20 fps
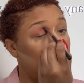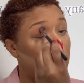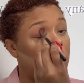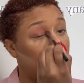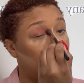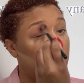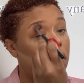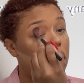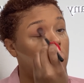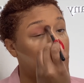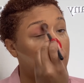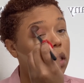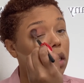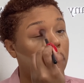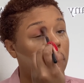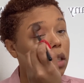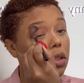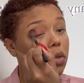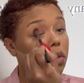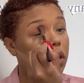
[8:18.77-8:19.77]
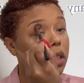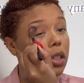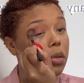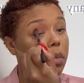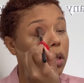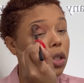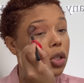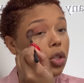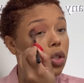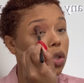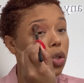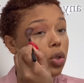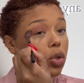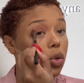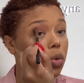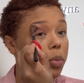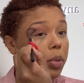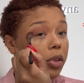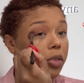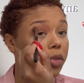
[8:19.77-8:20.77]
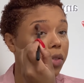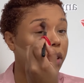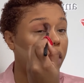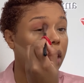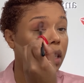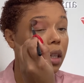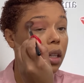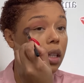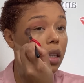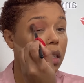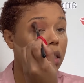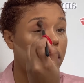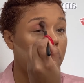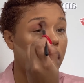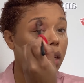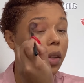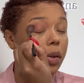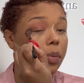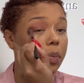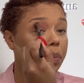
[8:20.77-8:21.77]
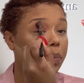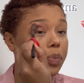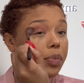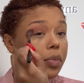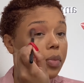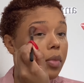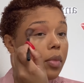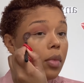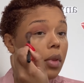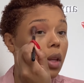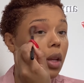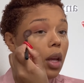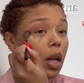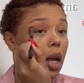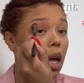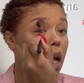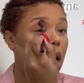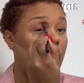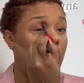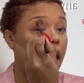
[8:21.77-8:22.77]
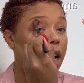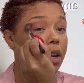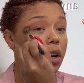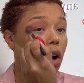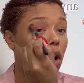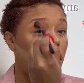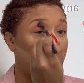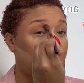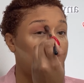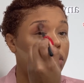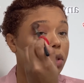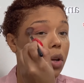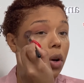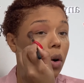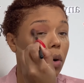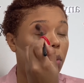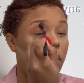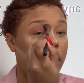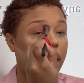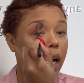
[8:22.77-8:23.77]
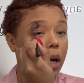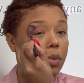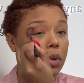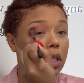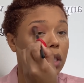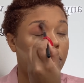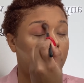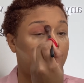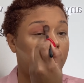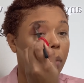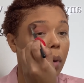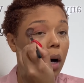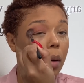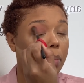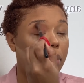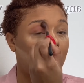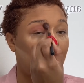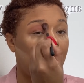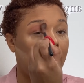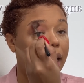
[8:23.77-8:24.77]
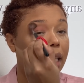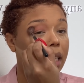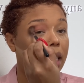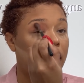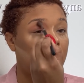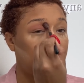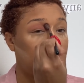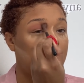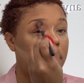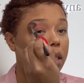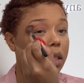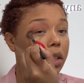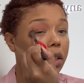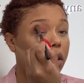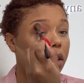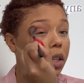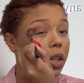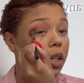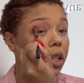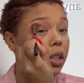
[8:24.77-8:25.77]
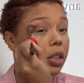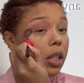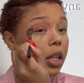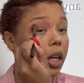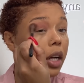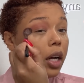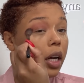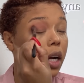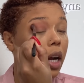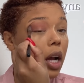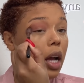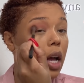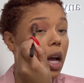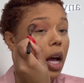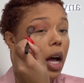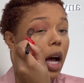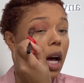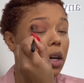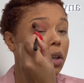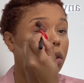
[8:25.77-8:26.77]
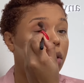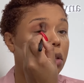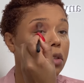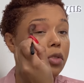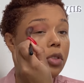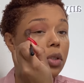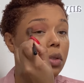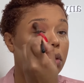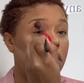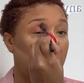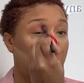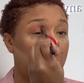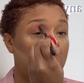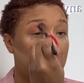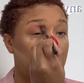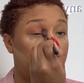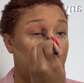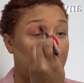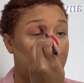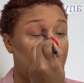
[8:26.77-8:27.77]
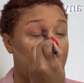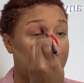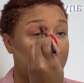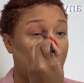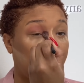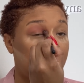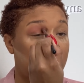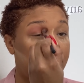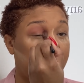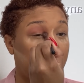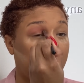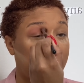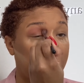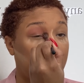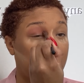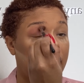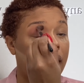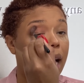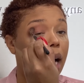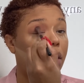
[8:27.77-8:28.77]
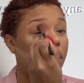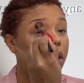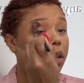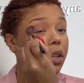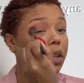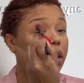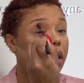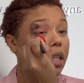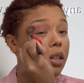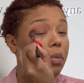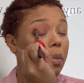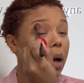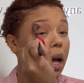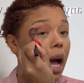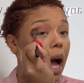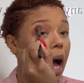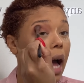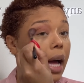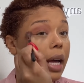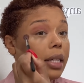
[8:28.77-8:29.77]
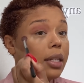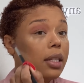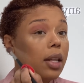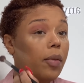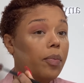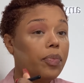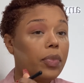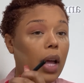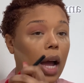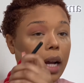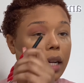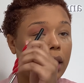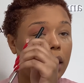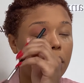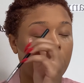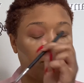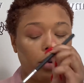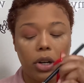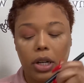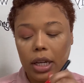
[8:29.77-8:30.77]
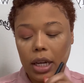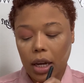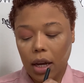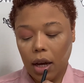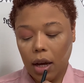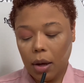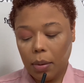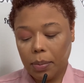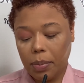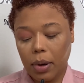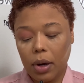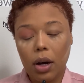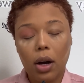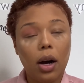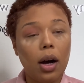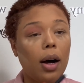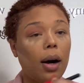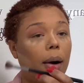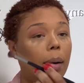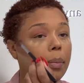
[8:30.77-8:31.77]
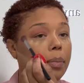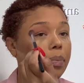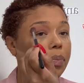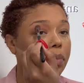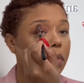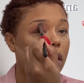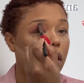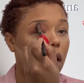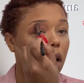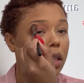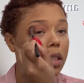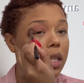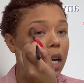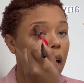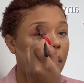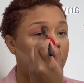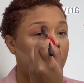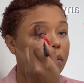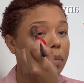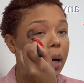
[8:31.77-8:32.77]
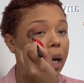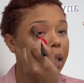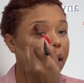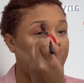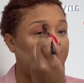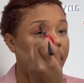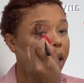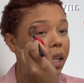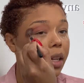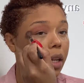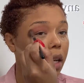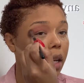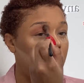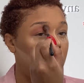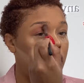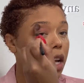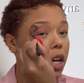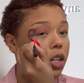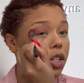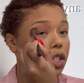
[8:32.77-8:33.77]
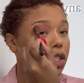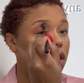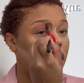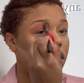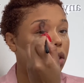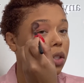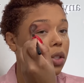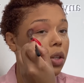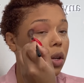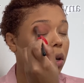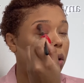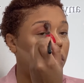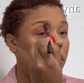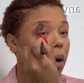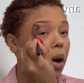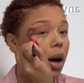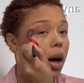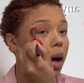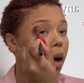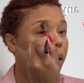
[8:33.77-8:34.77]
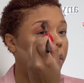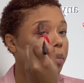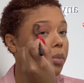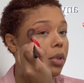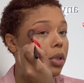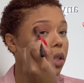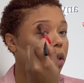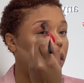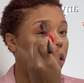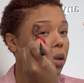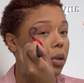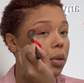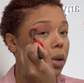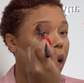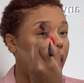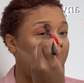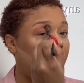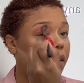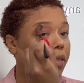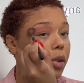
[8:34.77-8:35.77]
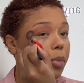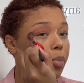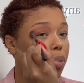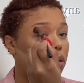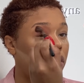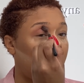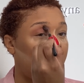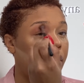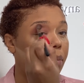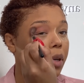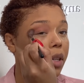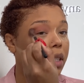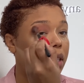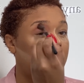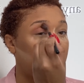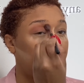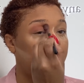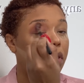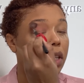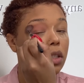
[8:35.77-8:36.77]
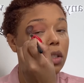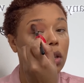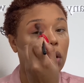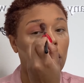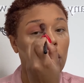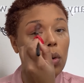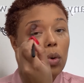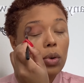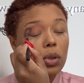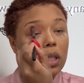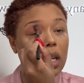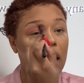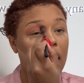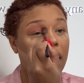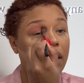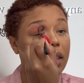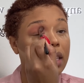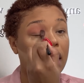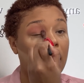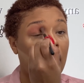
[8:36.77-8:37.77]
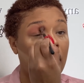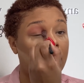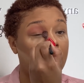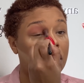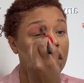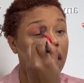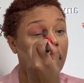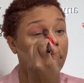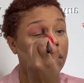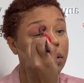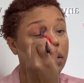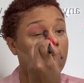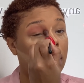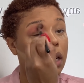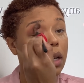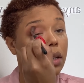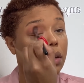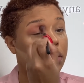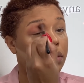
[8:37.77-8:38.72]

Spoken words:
This look is going to be super freaking easy. And also, when I was applying concealer earlier, I don't know if you noticed, but as I was blending it out underneath my eyes, I did bring it up on top of my lid, just so you know, I have a primer, something to hold the eyeshadows there.